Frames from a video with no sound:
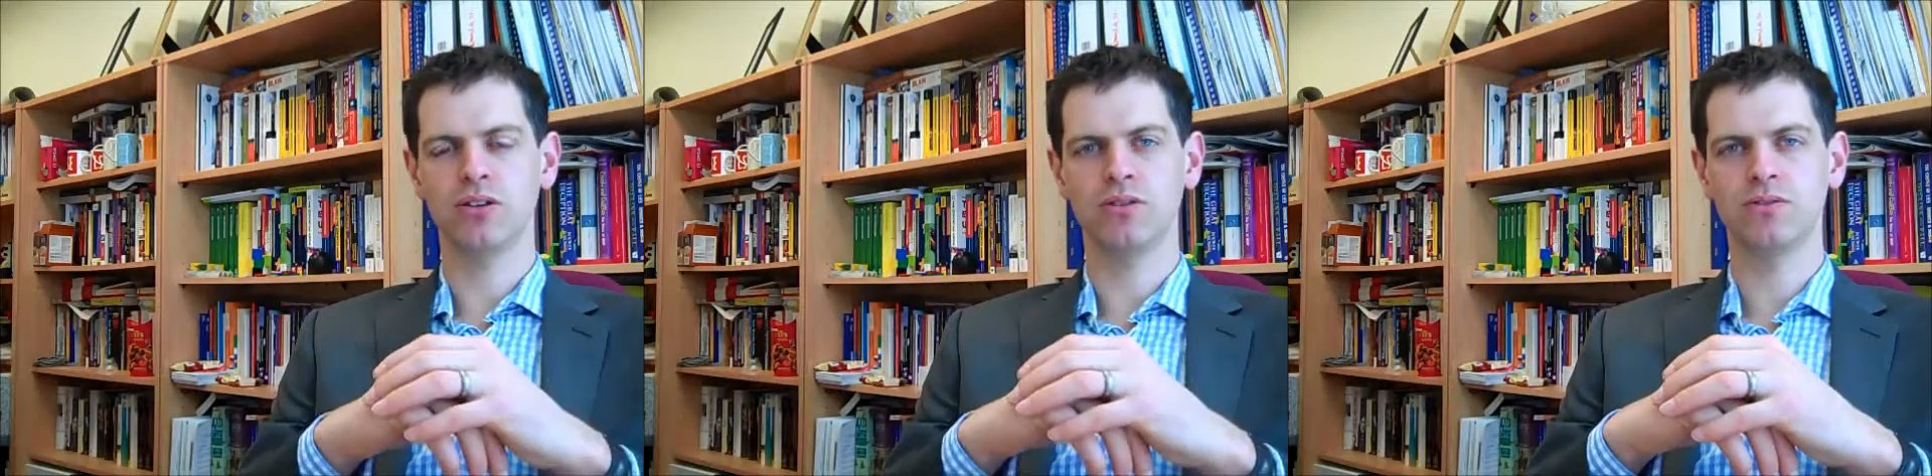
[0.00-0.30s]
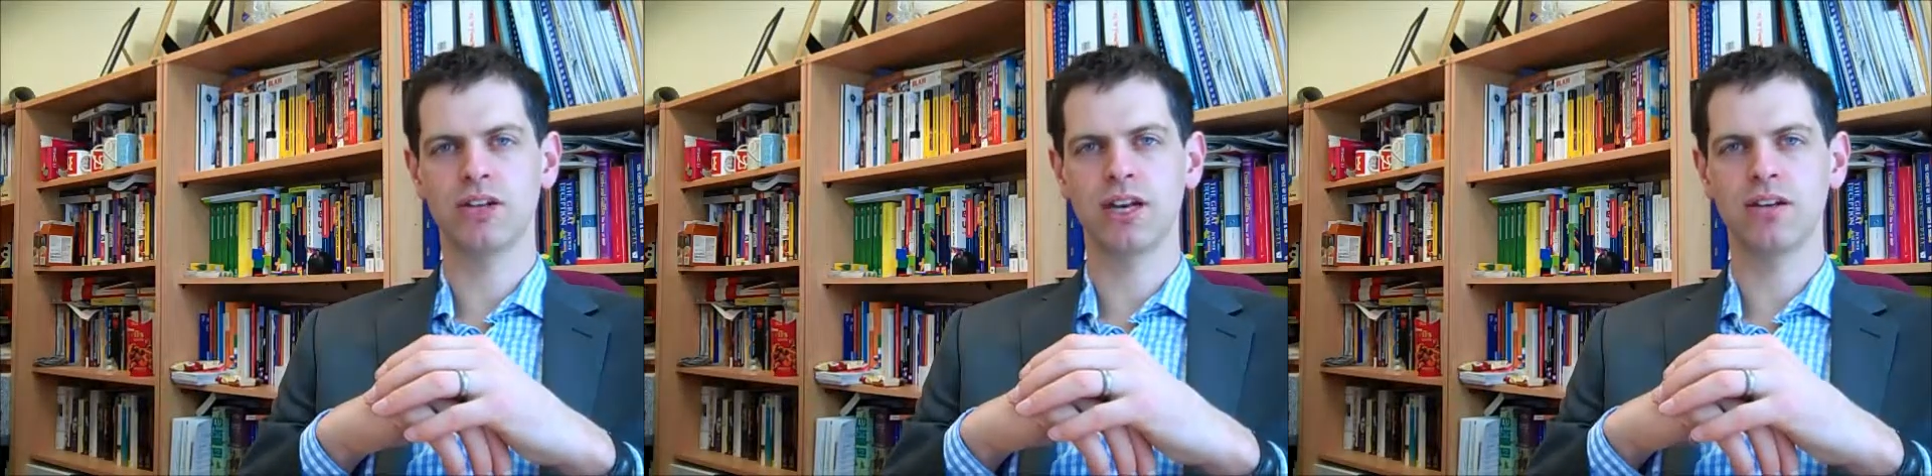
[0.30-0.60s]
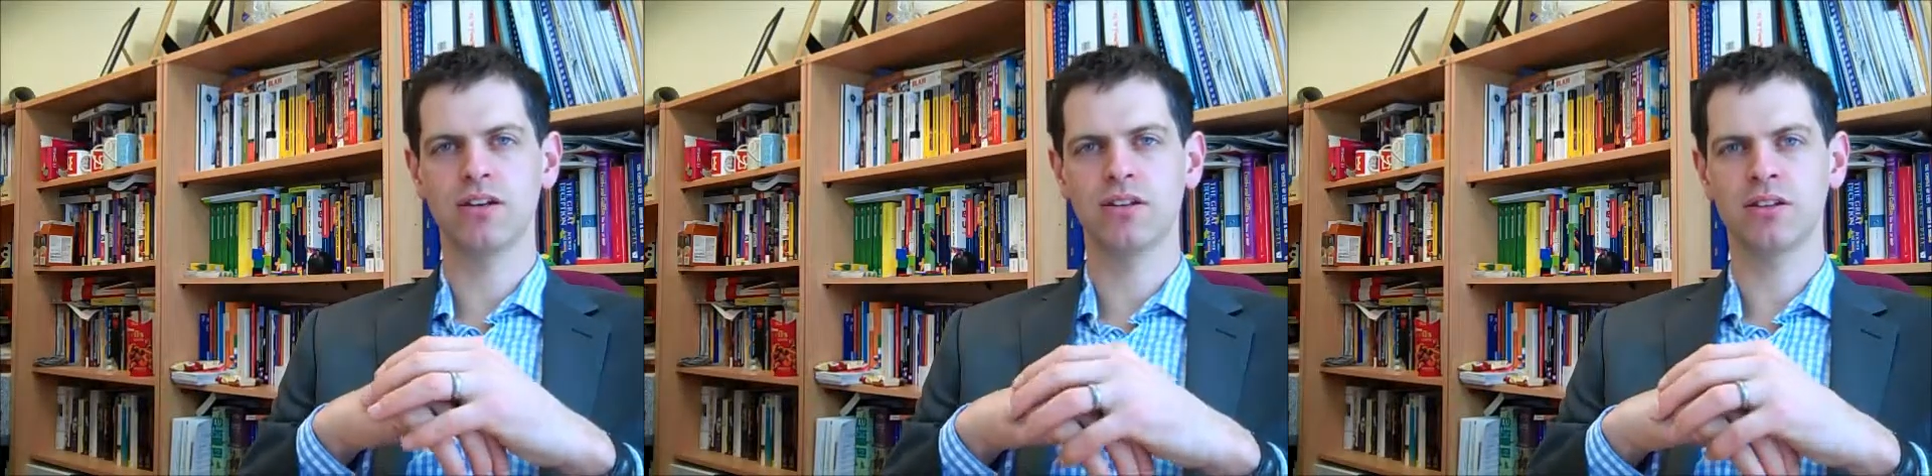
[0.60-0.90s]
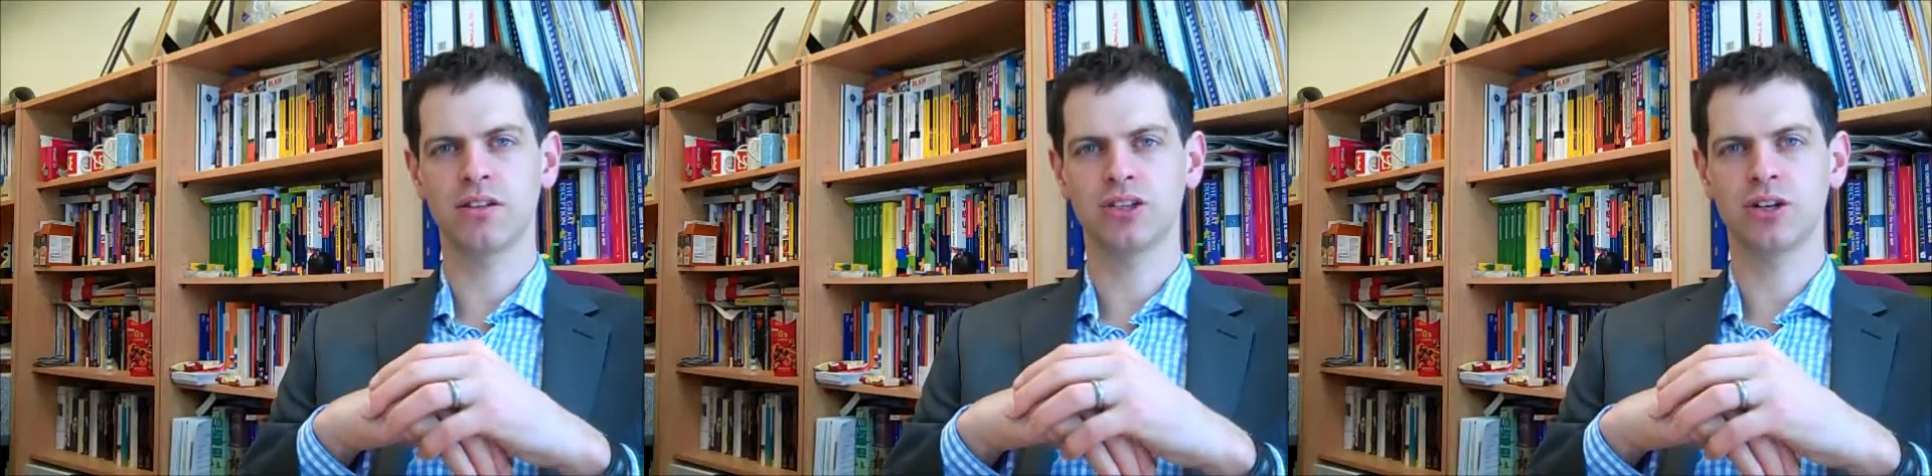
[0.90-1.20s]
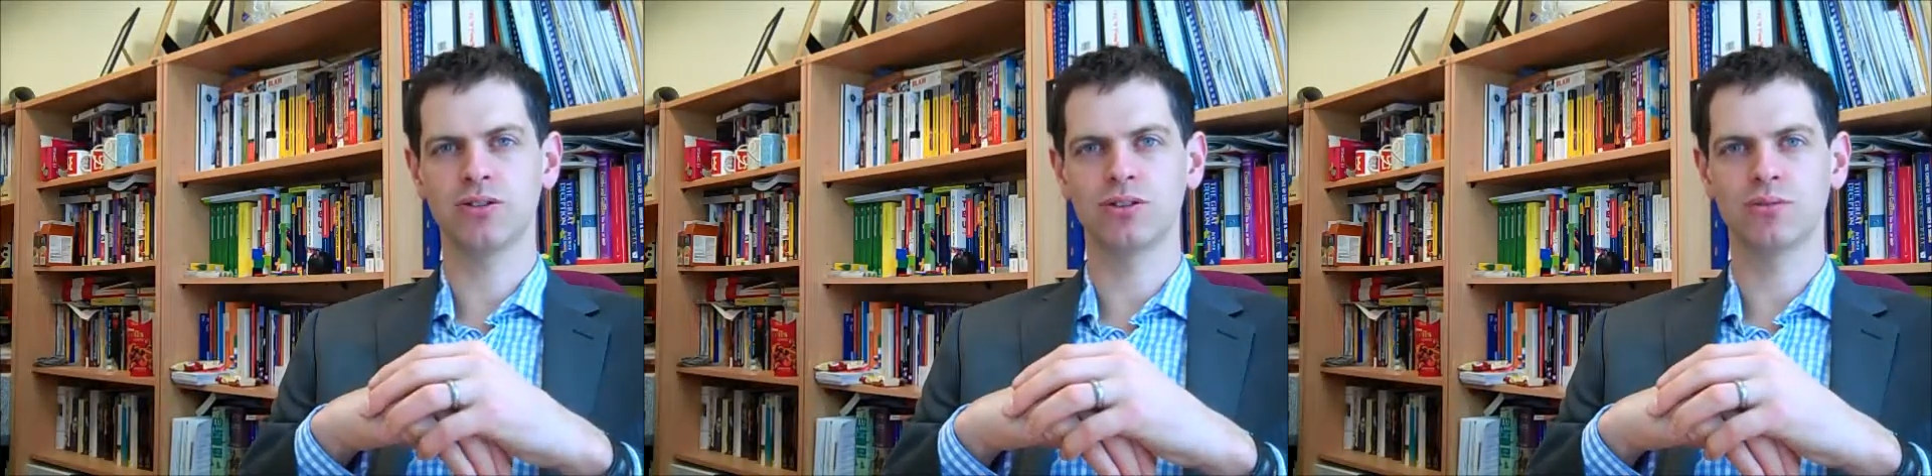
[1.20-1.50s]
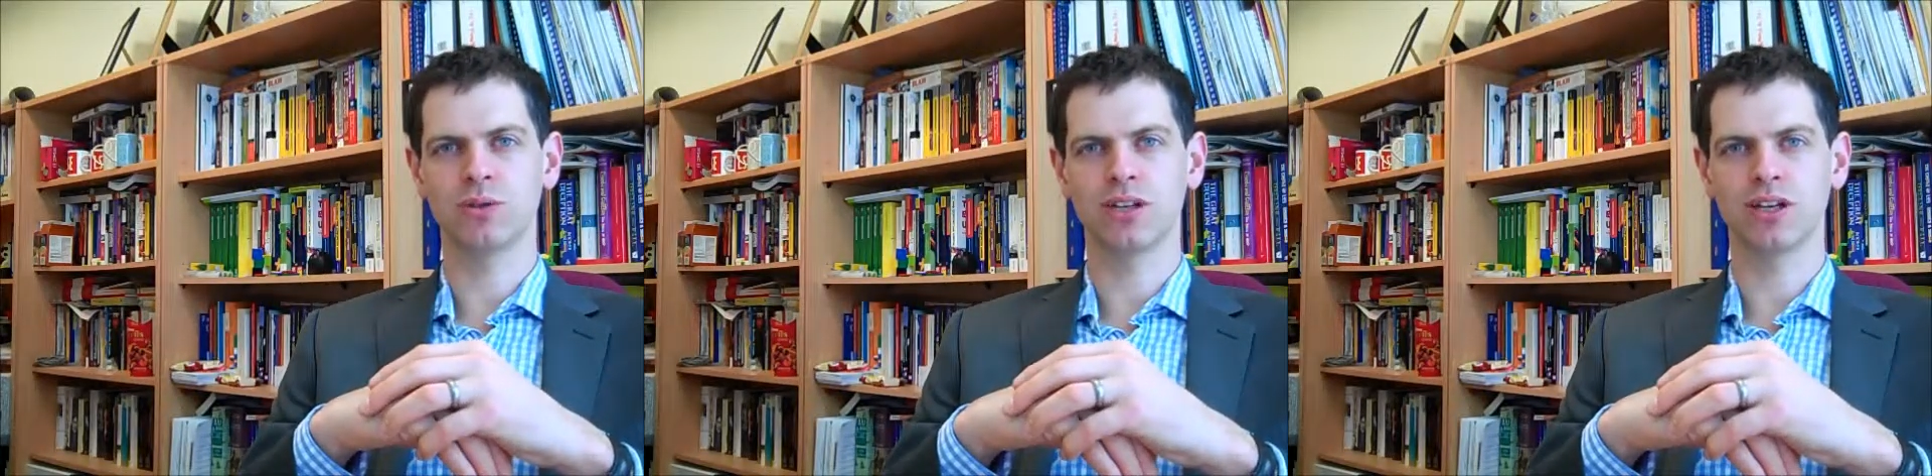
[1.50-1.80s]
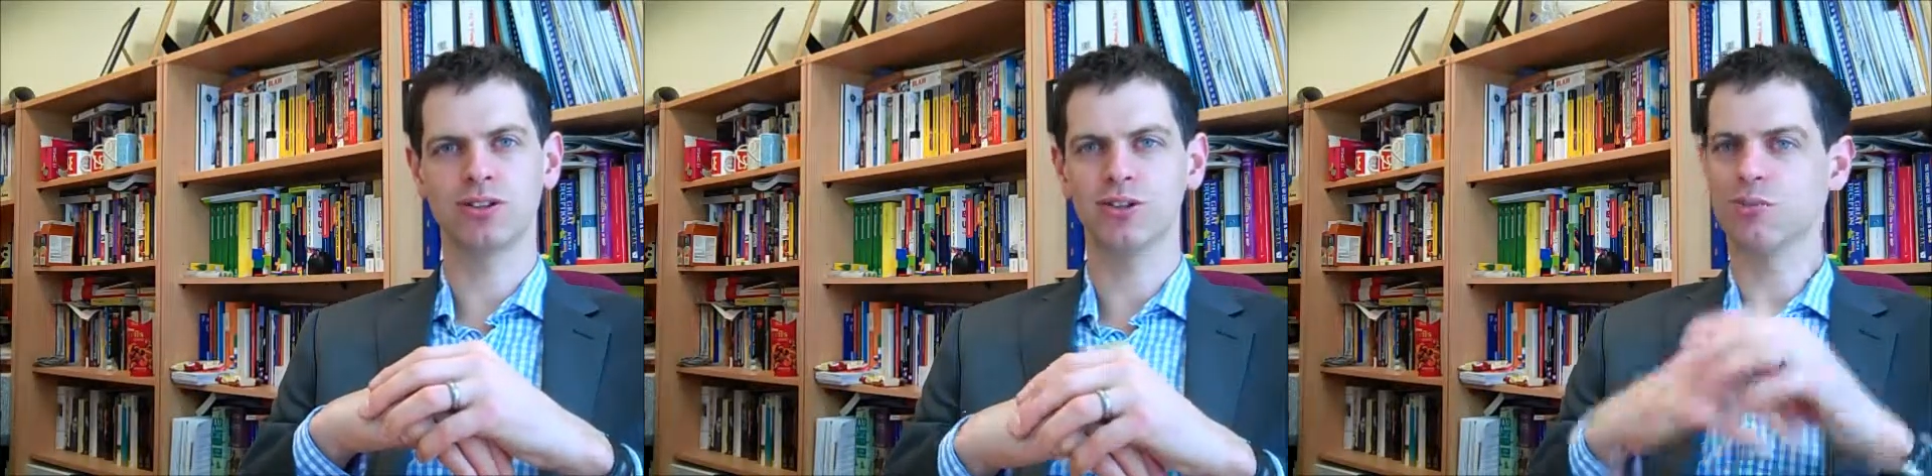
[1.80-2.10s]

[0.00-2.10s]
you've taken that shows them what they can do,